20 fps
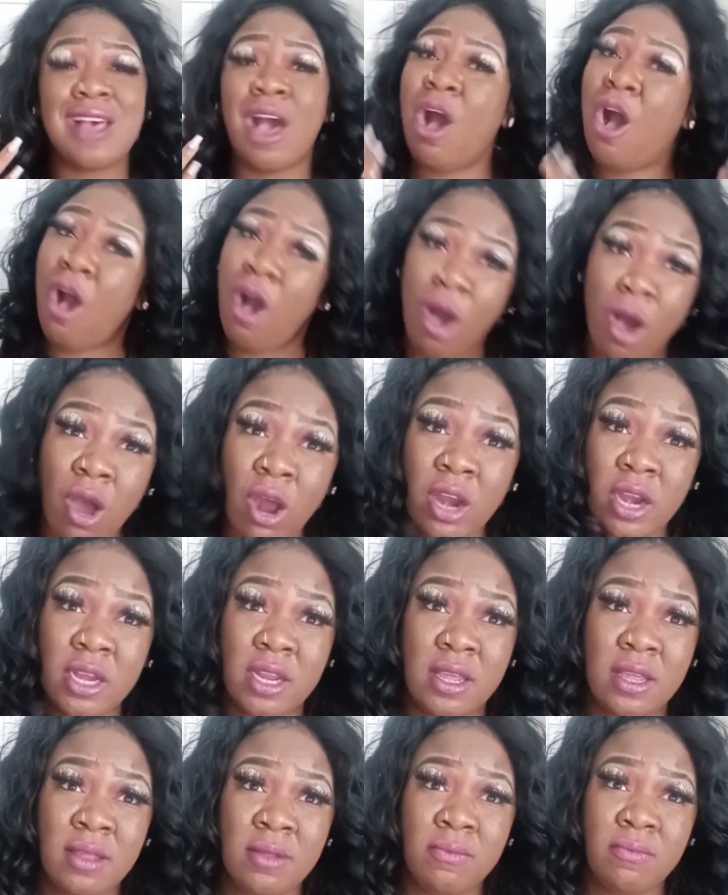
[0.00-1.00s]

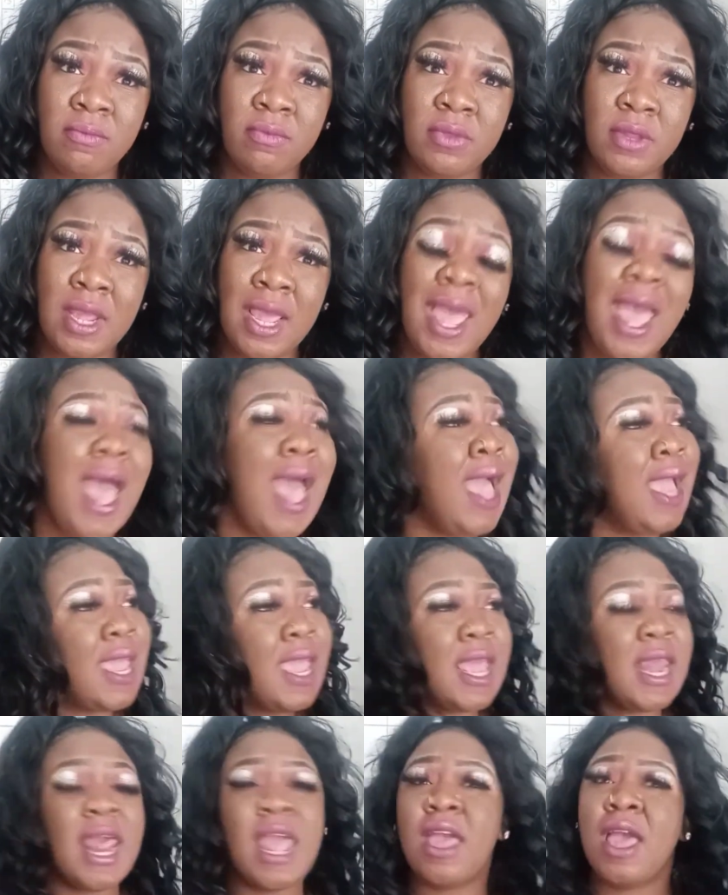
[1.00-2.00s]
hard.
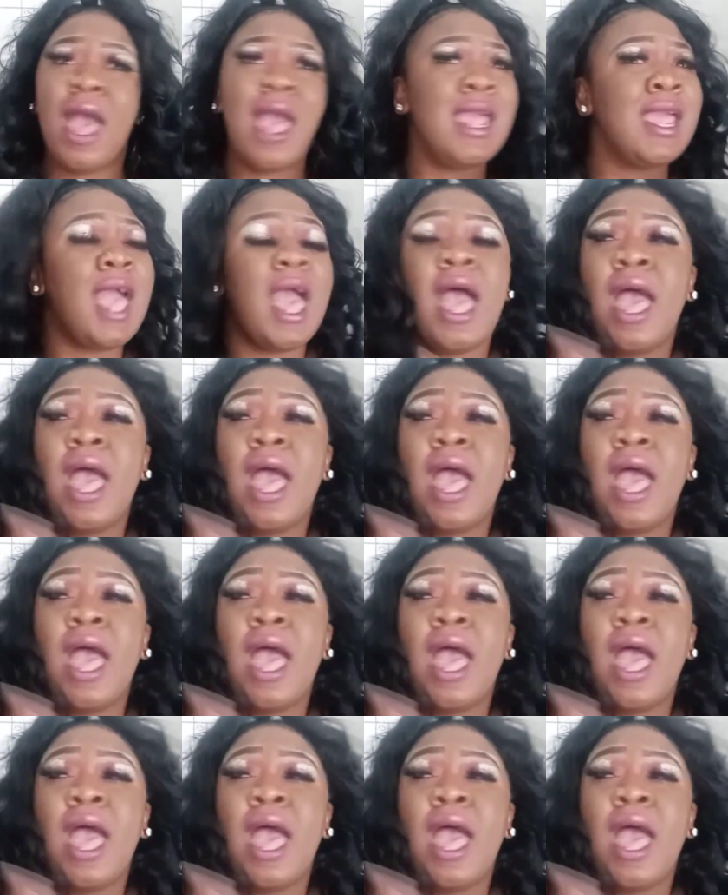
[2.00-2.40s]
I